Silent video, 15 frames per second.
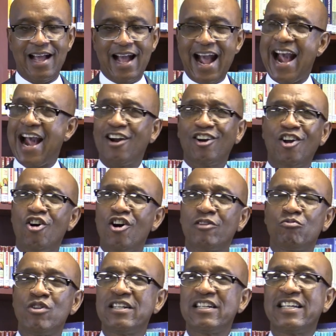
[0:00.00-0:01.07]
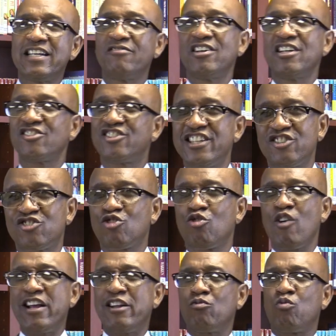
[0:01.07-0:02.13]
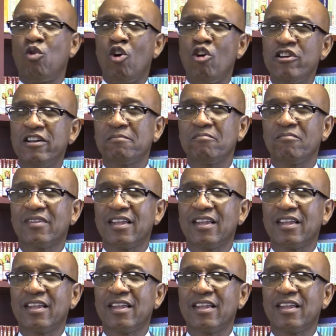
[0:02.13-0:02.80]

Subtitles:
Our Lord wouldn't give us this great work